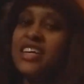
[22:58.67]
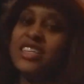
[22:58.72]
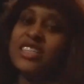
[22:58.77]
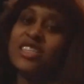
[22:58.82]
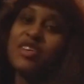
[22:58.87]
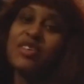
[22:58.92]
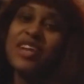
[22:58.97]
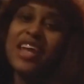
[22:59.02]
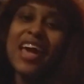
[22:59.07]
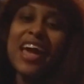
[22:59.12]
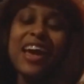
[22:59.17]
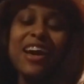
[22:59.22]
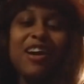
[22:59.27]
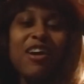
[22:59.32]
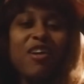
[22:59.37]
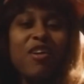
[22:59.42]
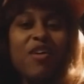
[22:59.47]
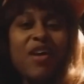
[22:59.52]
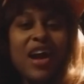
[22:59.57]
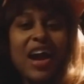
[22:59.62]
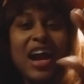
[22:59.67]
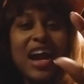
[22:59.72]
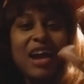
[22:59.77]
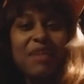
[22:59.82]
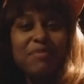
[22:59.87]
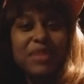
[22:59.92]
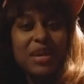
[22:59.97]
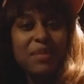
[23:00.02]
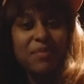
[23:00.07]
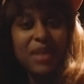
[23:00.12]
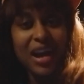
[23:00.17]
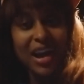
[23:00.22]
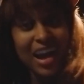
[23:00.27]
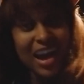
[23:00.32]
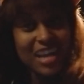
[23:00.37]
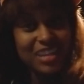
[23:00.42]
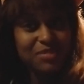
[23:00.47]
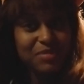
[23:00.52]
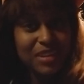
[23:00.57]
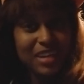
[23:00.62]
So now I meet my
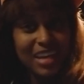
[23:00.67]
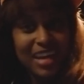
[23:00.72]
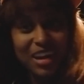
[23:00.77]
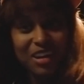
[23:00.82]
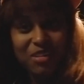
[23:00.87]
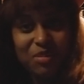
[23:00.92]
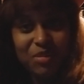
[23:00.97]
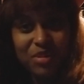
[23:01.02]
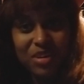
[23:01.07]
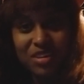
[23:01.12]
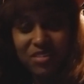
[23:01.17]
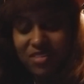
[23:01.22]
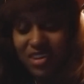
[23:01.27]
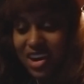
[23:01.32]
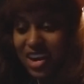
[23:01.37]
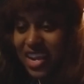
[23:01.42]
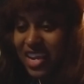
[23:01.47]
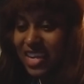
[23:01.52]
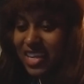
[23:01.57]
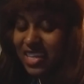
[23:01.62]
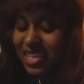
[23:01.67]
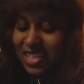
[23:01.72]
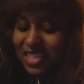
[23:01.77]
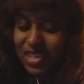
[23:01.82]
husband that with, right?